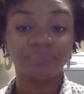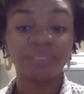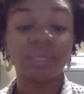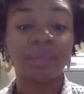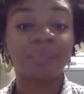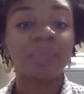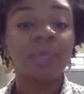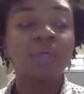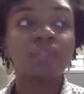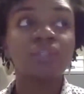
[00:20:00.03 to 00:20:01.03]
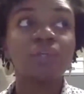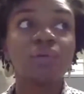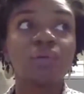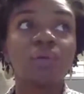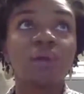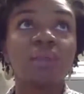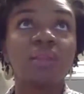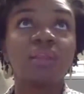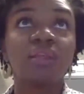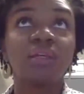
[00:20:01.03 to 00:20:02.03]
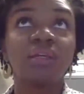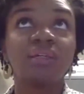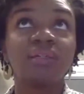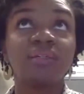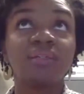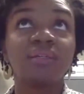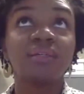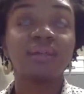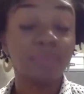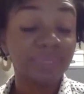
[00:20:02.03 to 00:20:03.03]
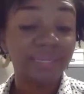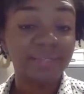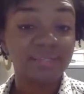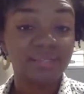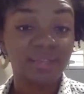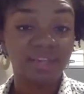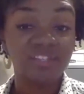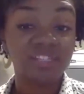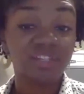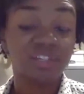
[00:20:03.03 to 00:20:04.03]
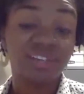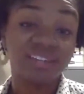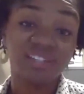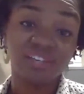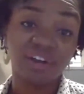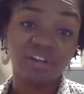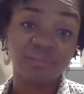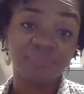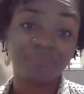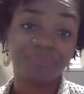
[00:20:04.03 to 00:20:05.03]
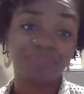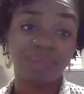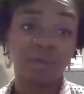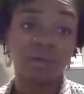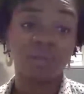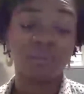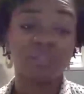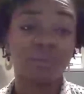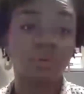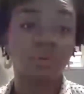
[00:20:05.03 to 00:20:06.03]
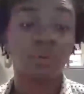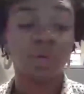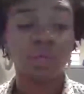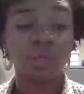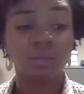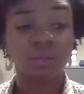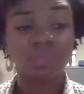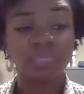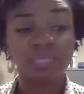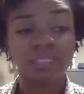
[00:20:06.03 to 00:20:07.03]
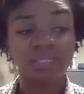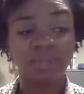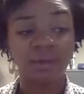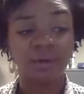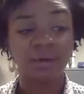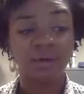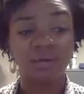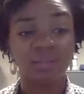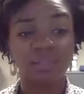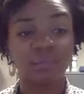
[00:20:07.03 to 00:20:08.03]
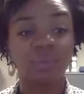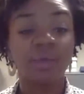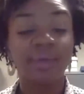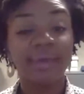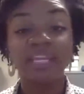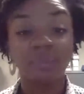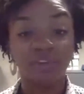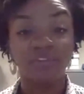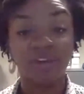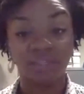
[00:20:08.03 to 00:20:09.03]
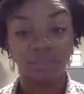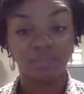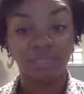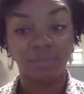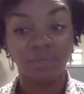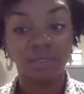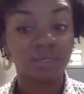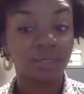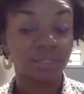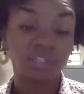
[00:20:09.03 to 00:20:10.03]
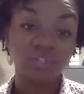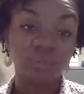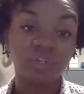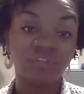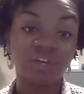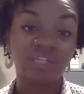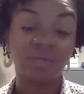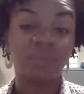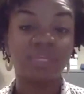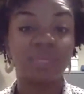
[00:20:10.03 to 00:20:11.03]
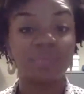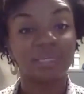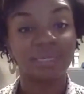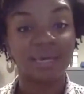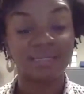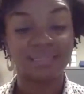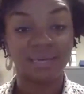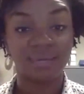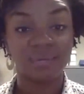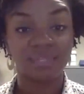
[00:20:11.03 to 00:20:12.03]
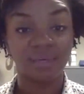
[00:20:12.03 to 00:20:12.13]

Yeah. So the complaints gave us a good head start. So the complaints, so anyone can file a complaint. Individual can file a complaint, but a lot of times